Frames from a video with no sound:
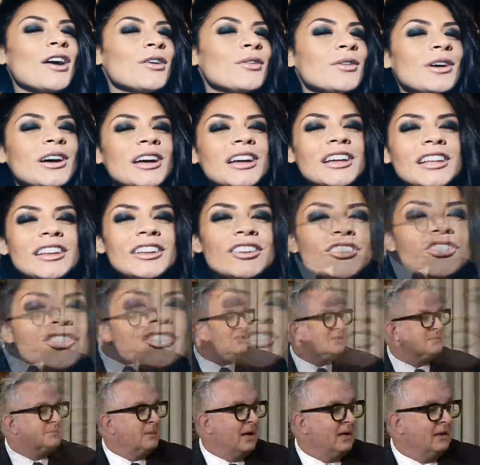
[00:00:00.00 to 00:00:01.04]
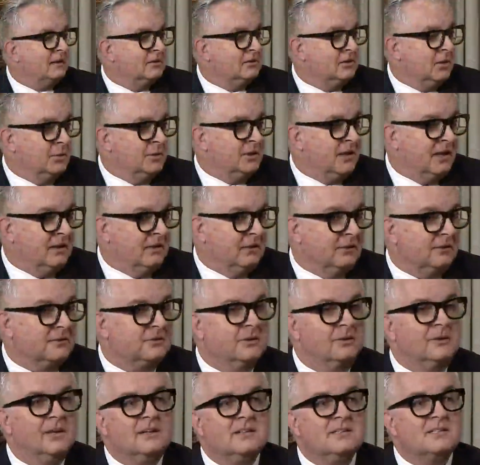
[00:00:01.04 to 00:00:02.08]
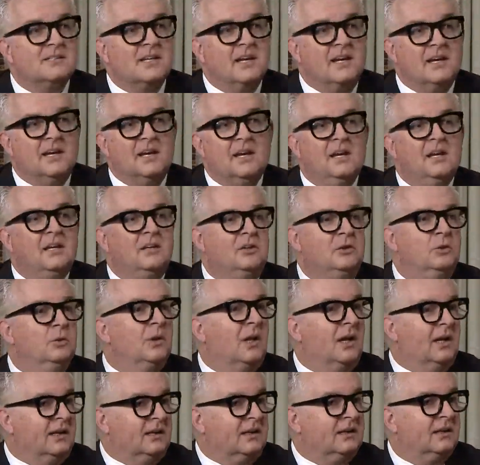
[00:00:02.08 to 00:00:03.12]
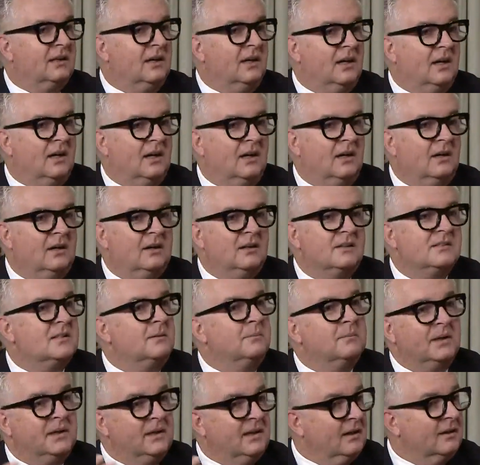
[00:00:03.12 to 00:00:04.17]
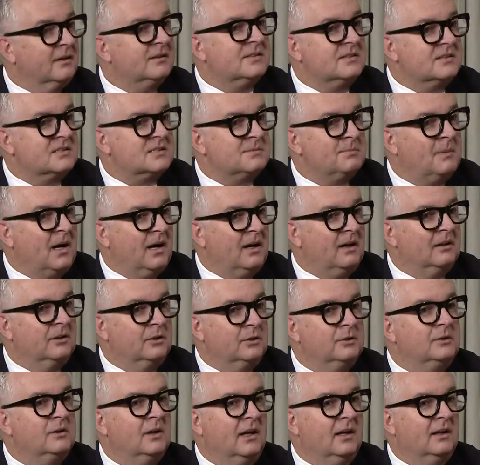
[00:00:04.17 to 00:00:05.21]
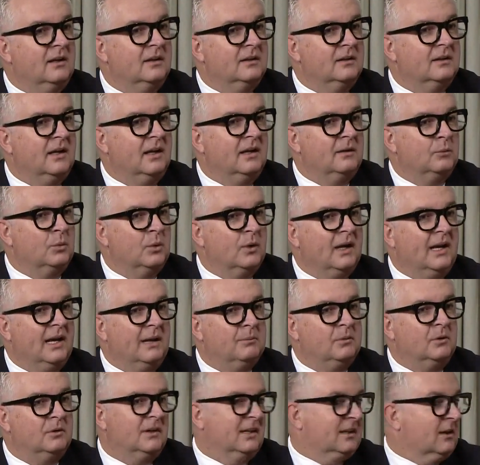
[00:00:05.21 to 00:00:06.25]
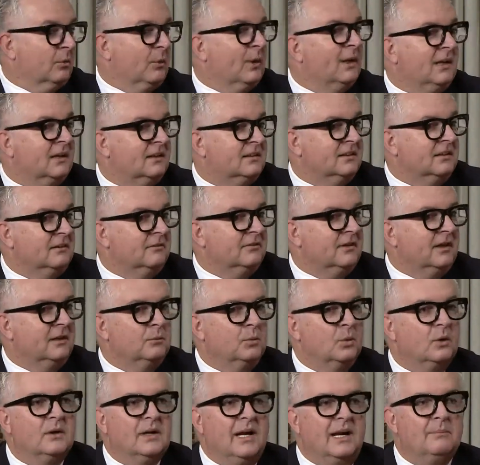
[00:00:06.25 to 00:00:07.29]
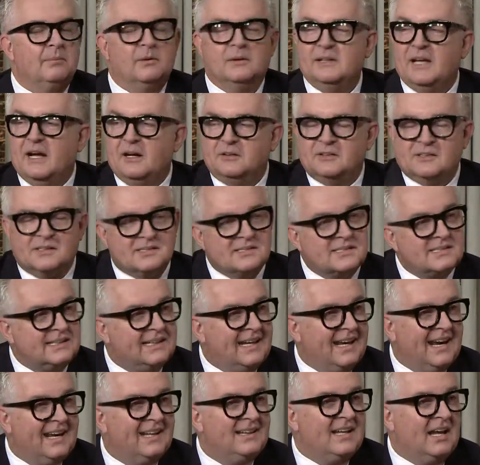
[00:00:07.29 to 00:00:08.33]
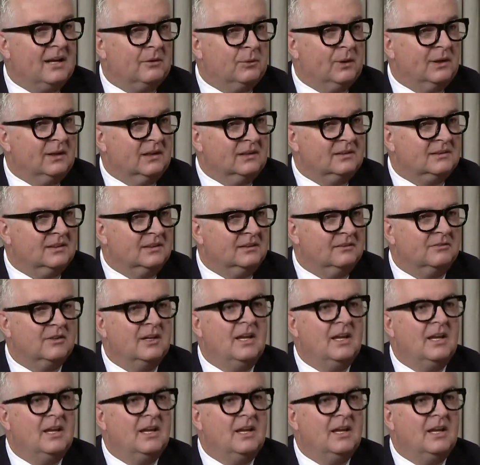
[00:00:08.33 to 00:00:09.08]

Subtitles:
do something called a smile donator. So let's say you like somebody else's smile, and we're able, like a relative, and we're able now to scan that relative